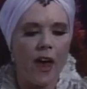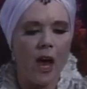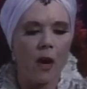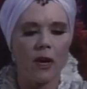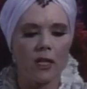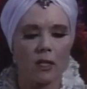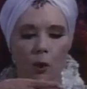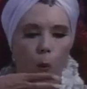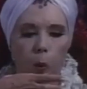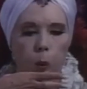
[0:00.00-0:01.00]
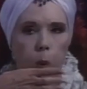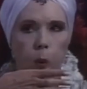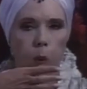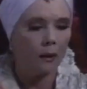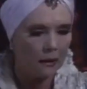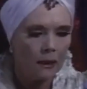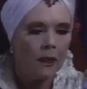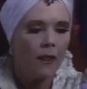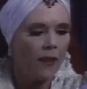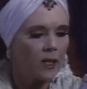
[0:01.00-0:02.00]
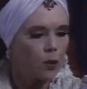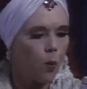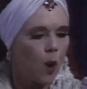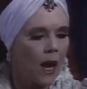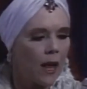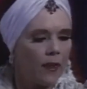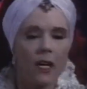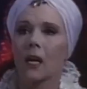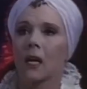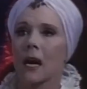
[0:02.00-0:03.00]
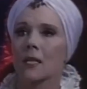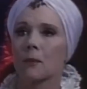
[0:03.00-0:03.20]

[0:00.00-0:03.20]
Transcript: She even mocked the Japanese accent in the movie.